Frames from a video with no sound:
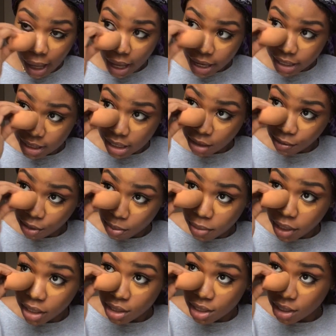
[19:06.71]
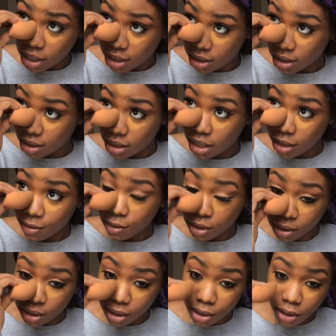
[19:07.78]
And instead of complaining, you should give
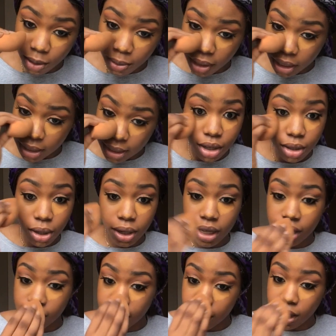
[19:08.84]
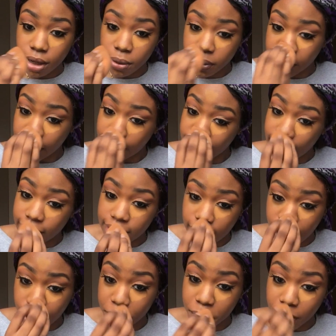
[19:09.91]
God the glory because, you know, He's the only one that can
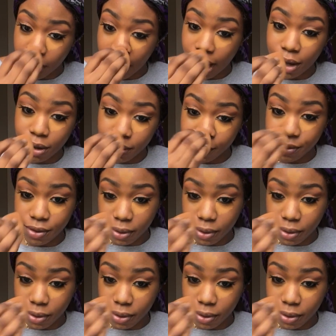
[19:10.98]
actually help you out of